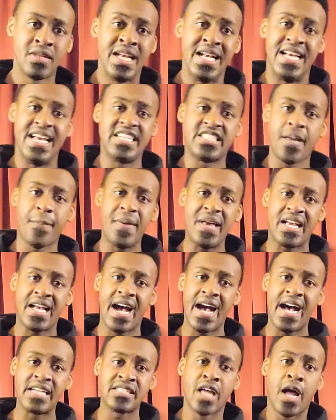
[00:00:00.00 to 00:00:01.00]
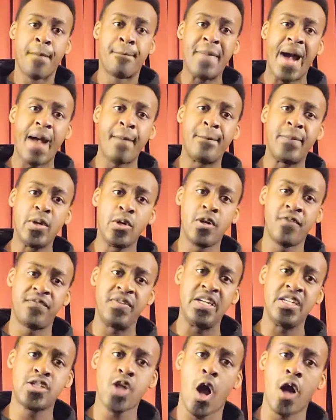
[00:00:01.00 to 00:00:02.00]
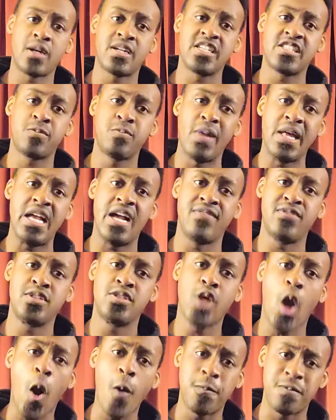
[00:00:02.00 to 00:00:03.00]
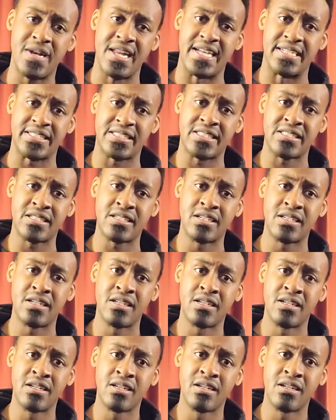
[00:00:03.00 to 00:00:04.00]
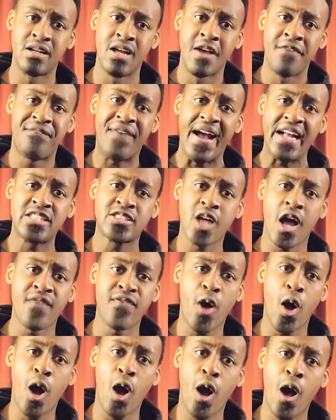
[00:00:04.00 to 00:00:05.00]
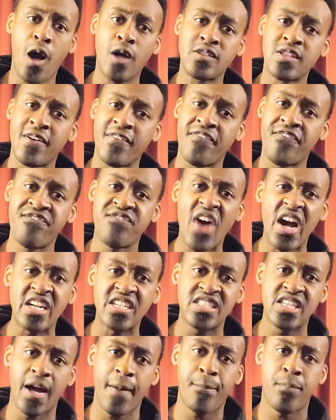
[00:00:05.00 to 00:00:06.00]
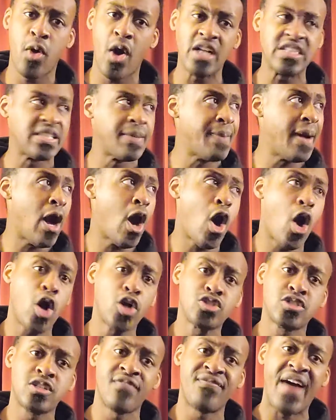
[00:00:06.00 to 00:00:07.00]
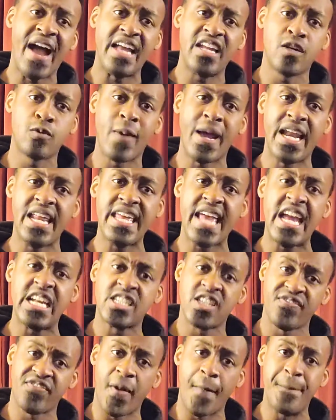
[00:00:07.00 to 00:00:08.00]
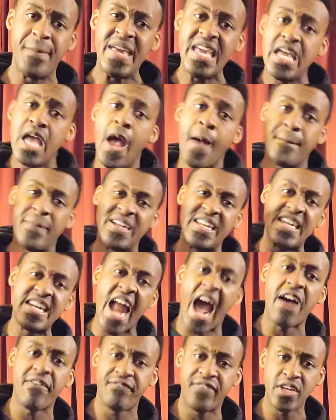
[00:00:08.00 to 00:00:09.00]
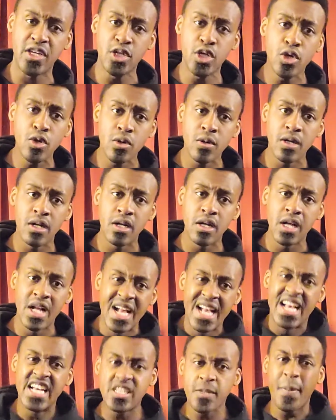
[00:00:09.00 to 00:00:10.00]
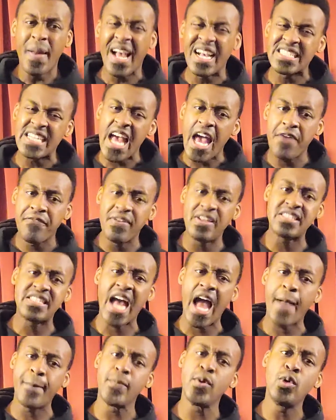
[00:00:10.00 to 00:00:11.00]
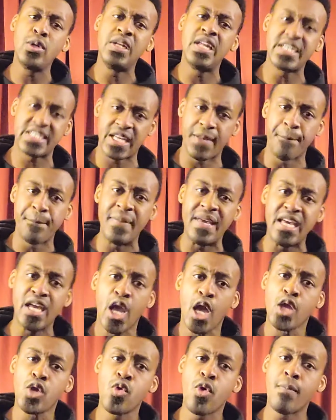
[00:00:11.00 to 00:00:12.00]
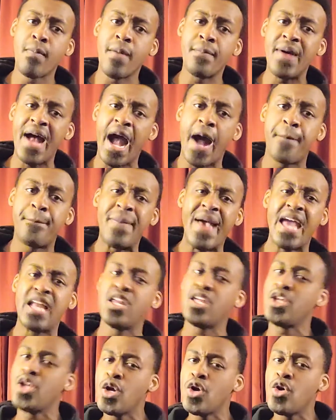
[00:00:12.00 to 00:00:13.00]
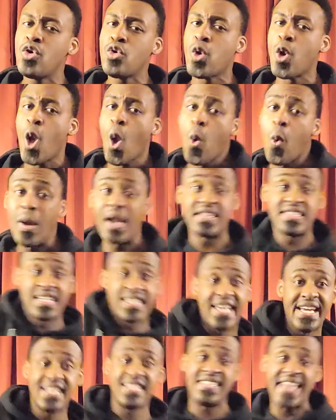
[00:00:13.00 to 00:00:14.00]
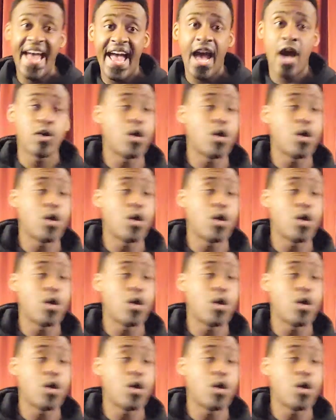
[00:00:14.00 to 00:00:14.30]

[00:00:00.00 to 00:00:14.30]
Is it because my beautifully dark display of dopeness fights off all the fucked up parts about ultraviolet radiation for me, but not for you? Is it because every time you look at me, you remember how bad you wanted to get down